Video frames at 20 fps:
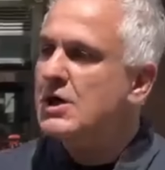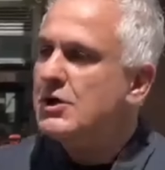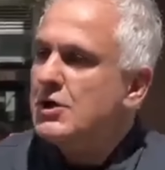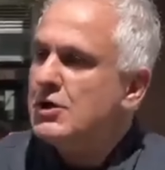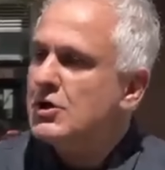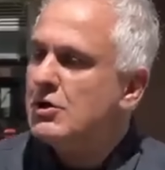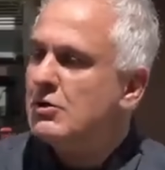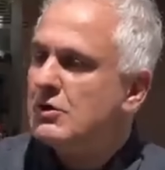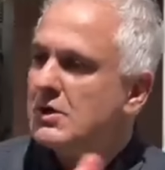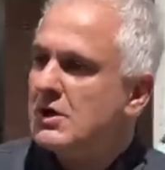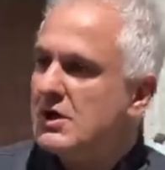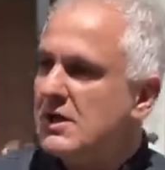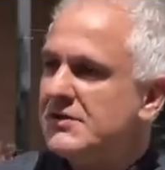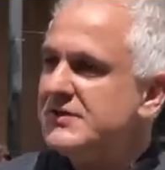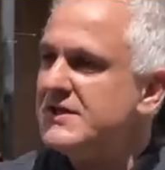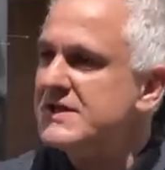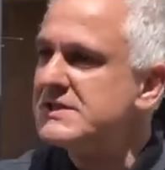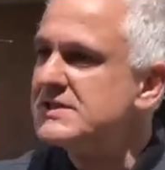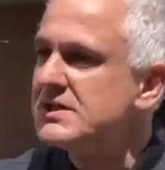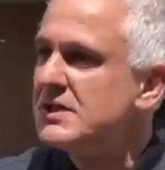No, no.
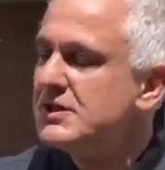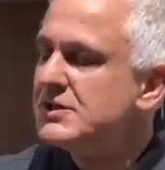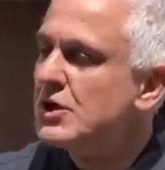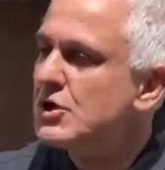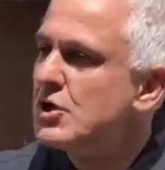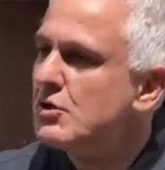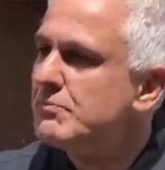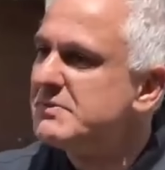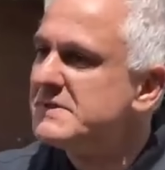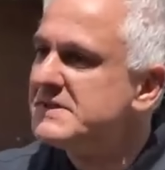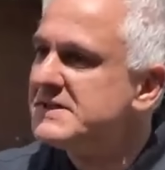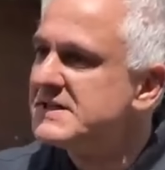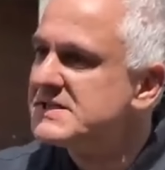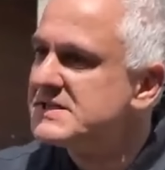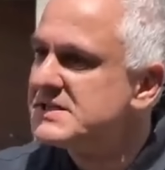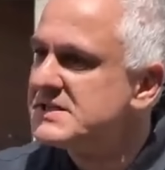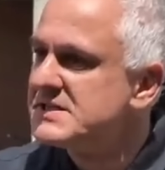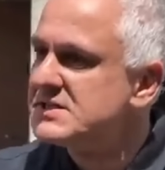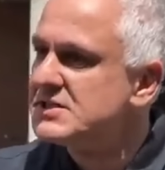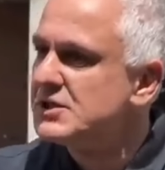This no no, but
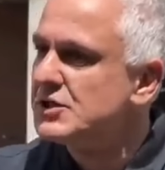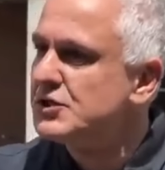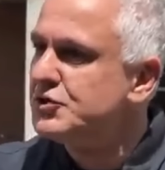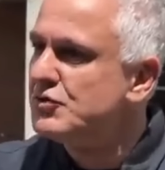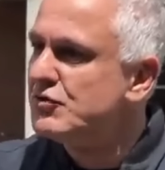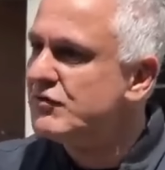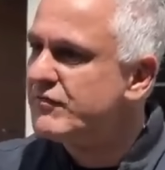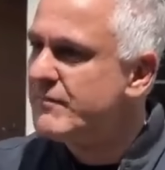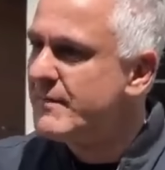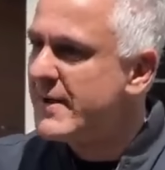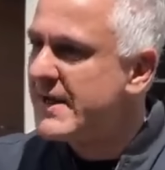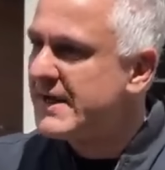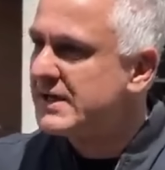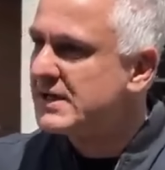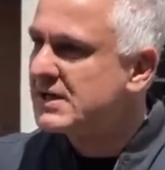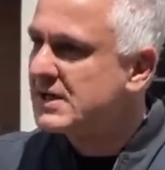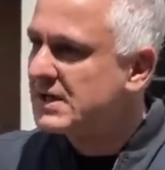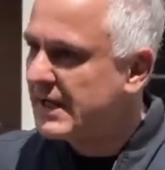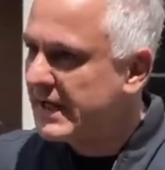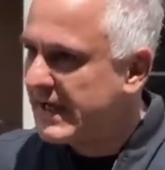this is you've made
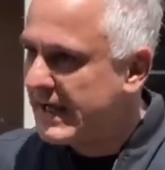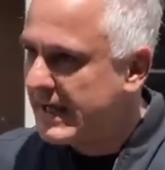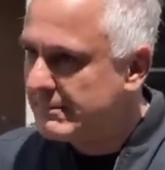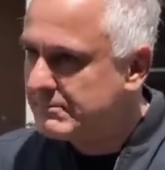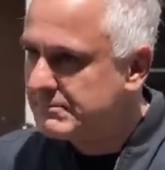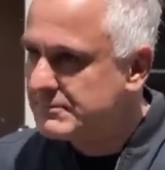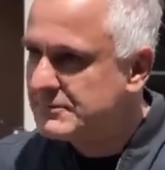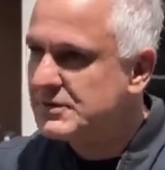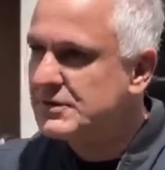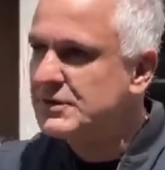a claim.